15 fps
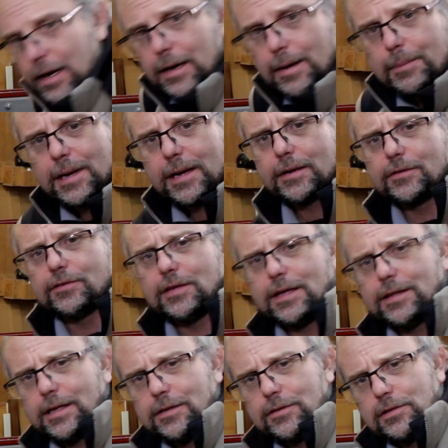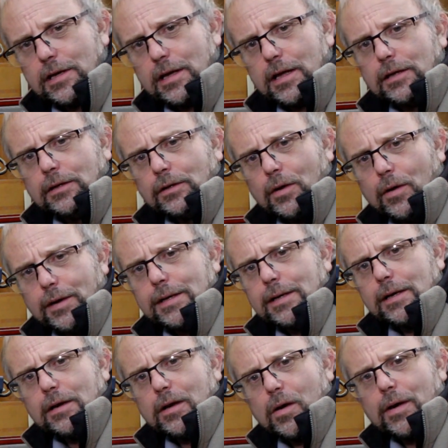And I'm now going to say that's
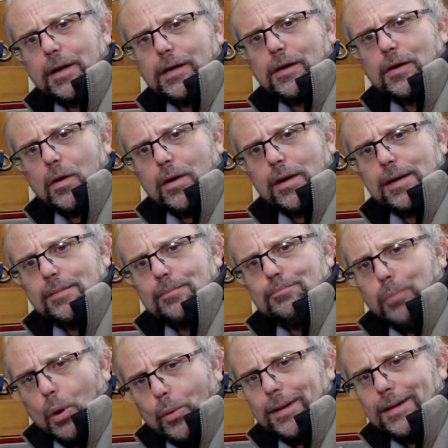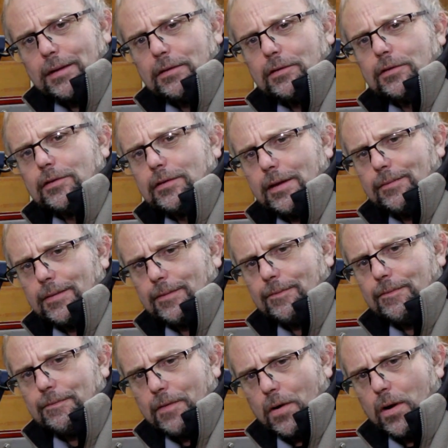
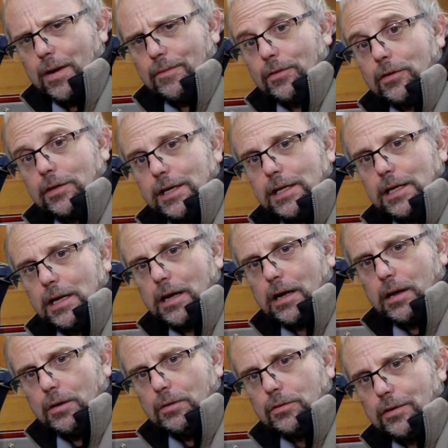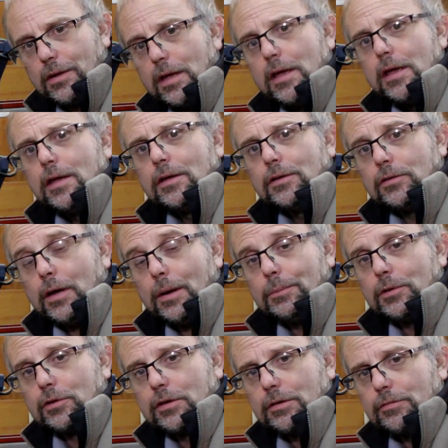999.75. It's getting closer, so I'm
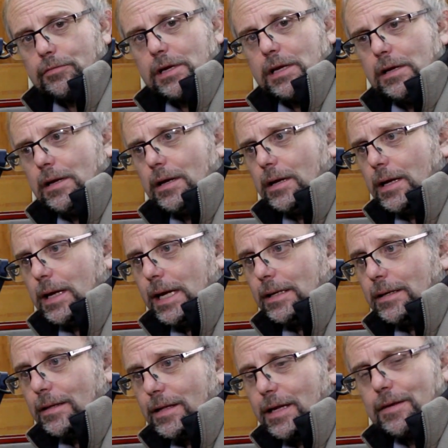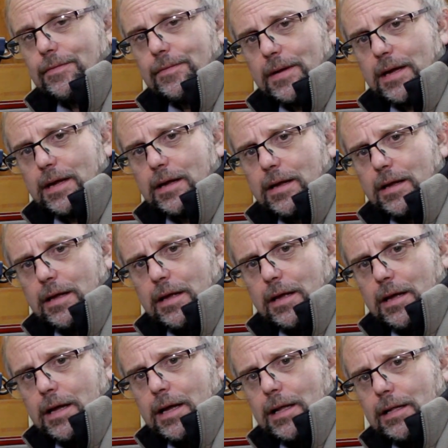just going to re-enter that figure,
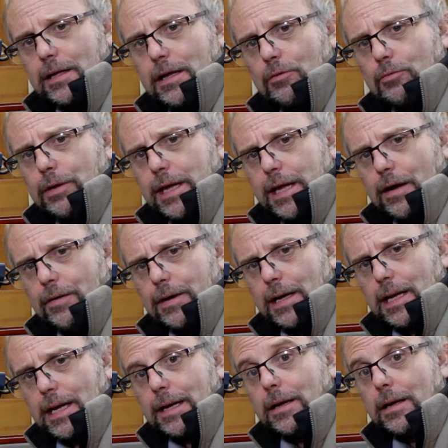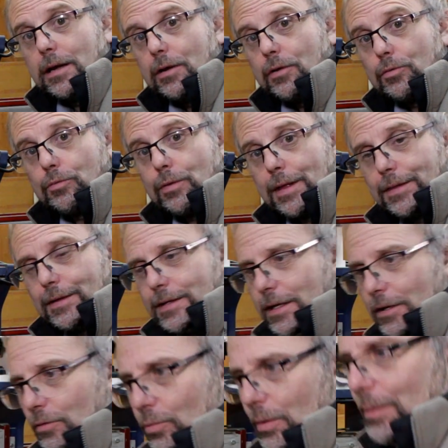let it recalculate, run the
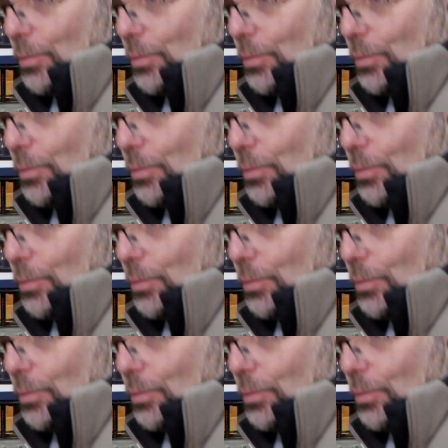test one